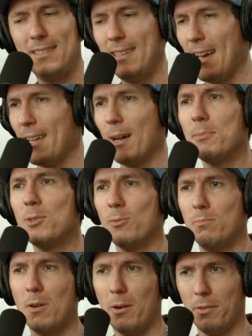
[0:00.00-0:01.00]
Yeah, and I'm doing
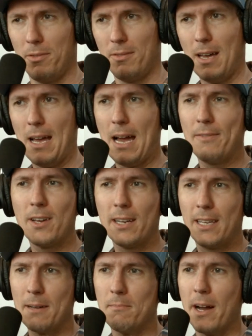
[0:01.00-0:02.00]
both. I've got to
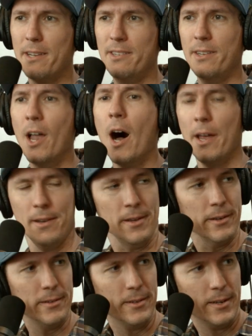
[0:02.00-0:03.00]
get my nut, dude.